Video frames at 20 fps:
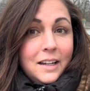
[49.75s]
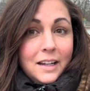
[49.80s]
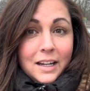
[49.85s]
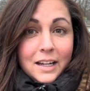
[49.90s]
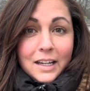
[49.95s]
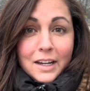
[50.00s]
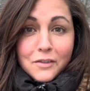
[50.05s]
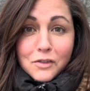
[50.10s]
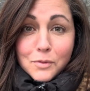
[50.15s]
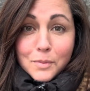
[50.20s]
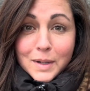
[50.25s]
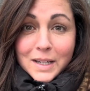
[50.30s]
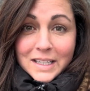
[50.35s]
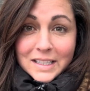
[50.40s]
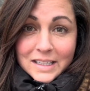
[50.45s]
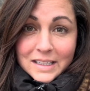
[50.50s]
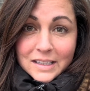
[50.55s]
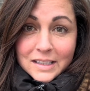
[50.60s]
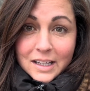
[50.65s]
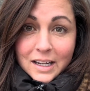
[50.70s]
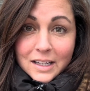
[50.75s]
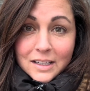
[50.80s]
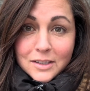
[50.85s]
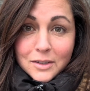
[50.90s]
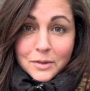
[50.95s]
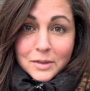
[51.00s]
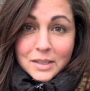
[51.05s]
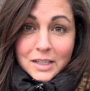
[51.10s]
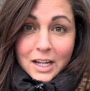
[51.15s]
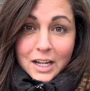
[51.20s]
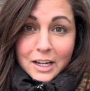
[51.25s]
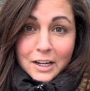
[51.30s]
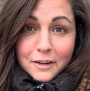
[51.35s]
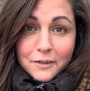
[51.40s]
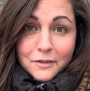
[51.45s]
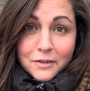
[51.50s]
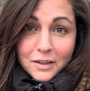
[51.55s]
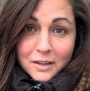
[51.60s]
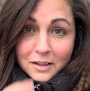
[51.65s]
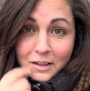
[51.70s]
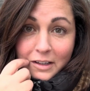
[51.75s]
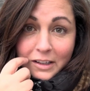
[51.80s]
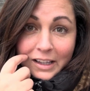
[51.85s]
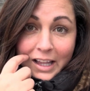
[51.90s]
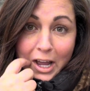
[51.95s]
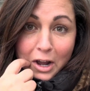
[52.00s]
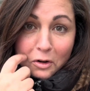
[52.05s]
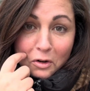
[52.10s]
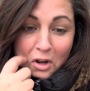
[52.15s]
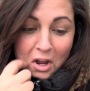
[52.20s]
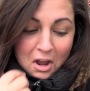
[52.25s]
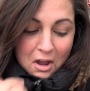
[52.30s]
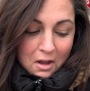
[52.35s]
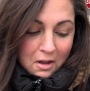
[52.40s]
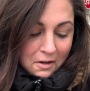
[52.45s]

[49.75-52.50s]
and everybody's inside, so it's kind of loud.